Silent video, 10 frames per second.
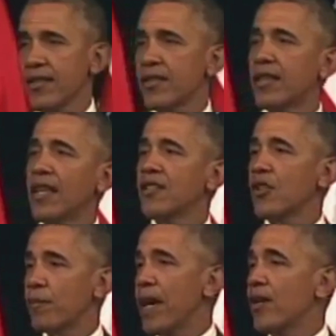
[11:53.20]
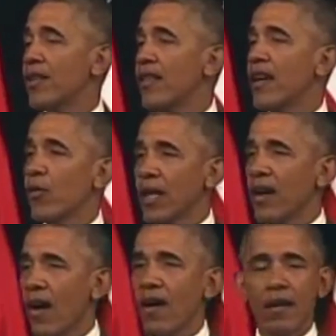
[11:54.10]
that things are better than they really
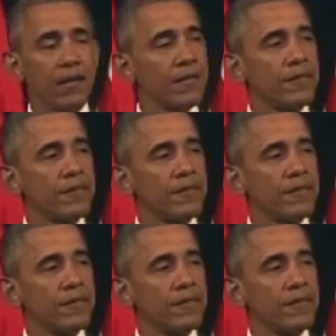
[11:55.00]
are,